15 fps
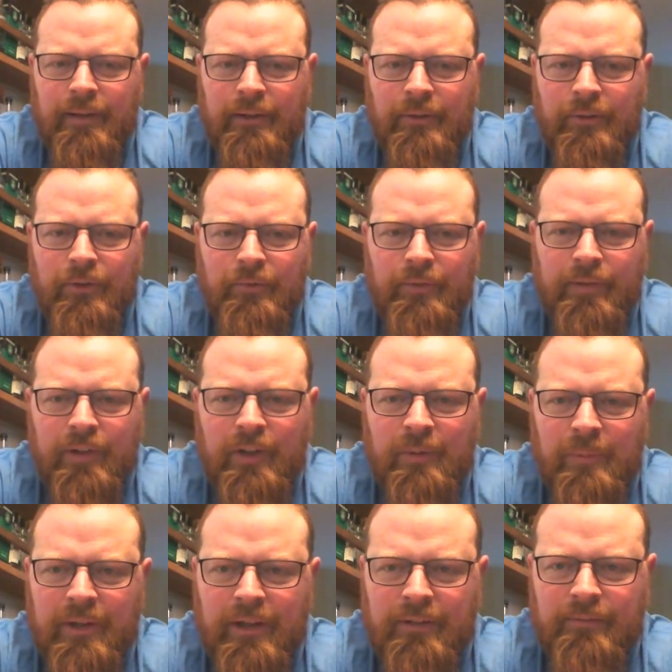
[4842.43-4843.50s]
I don't know if it's going to
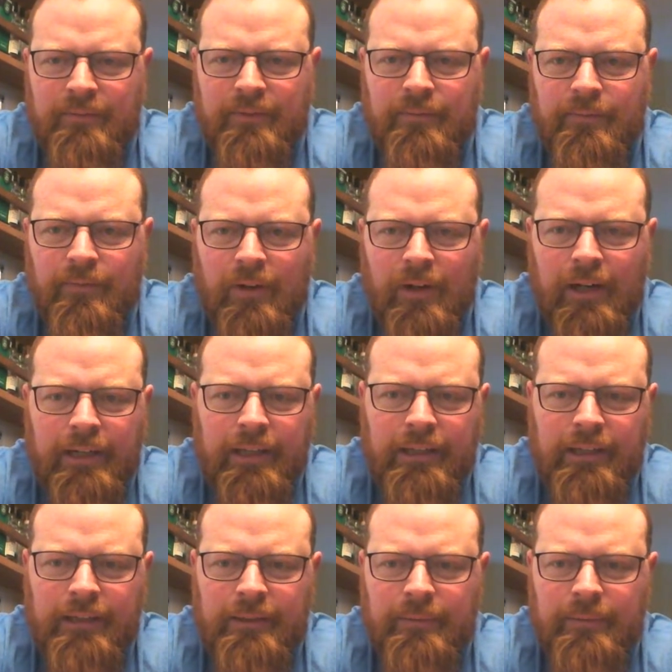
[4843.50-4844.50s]
be every Friday.